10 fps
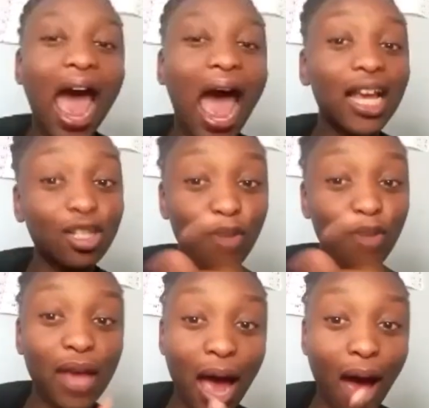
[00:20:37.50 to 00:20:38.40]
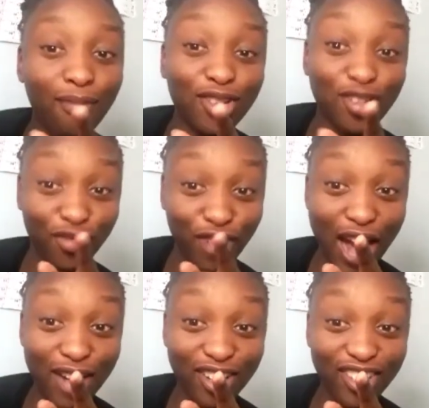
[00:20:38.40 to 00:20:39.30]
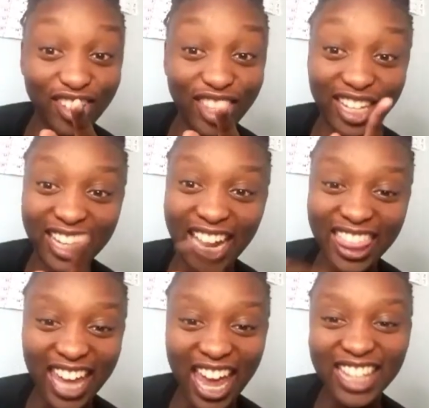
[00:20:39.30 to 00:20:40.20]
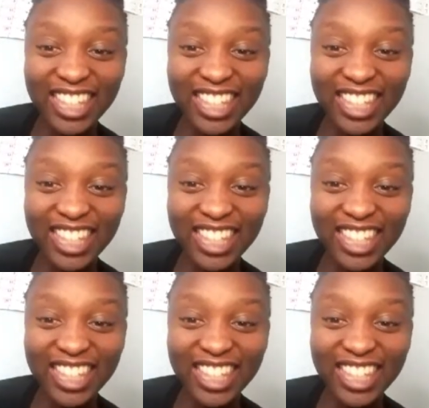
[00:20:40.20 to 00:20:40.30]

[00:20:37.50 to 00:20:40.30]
can show me how I'm not your friend. Don't do things like that.